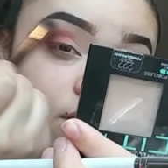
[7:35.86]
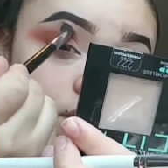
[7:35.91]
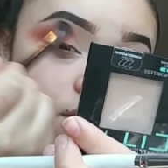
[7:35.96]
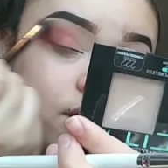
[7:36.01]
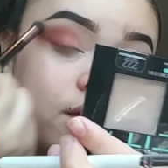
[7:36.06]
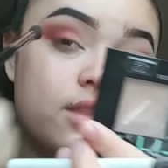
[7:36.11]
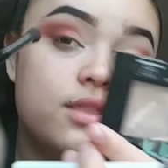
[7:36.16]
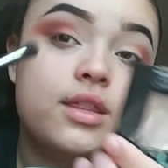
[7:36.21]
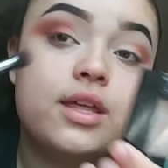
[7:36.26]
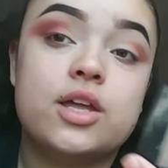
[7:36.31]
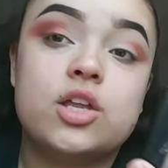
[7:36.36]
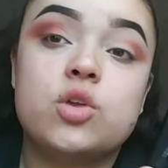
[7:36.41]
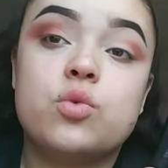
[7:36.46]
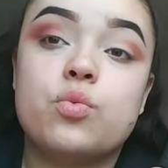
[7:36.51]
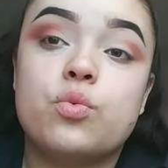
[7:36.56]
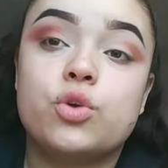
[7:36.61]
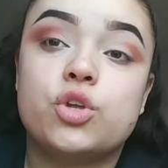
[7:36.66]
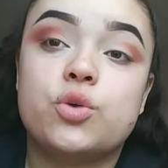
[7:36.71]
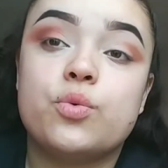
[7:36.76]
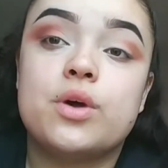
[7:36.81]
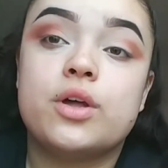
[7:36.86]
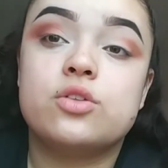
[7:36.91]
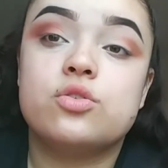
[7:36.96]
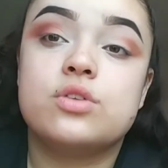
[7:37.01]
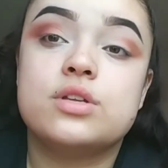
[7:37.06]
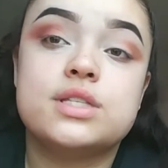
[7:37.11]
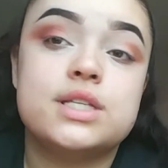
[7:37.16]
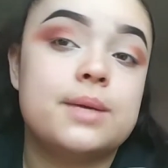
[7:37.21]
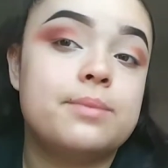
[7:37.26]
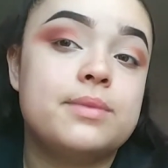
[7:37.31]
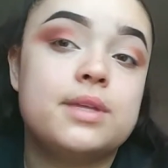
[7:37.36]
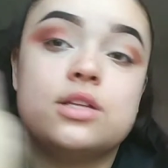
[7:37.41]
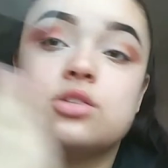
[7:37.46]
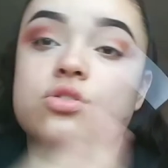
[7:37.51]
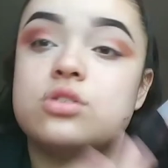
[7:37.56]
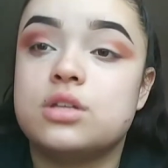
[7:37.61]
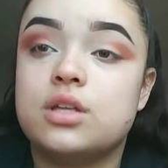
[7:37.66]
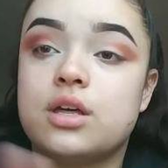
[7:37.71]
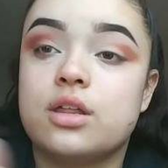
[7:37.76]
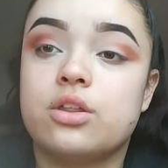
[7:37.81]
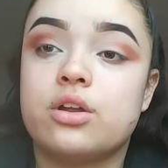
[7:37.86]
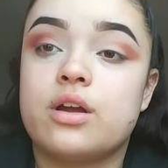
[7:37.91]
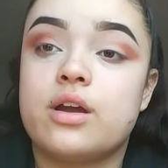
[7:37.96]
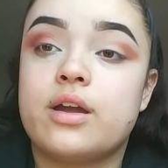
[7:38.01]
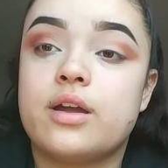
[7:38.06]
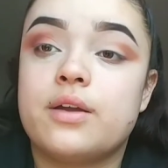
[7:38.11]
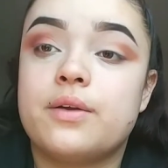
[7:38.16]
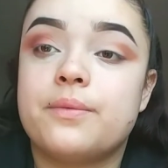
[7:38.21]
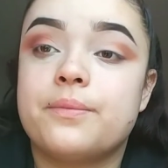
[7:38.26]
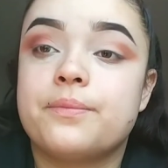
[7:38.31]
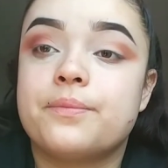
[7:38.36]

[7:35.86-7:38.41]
And then you want to do the same thing to the other eye.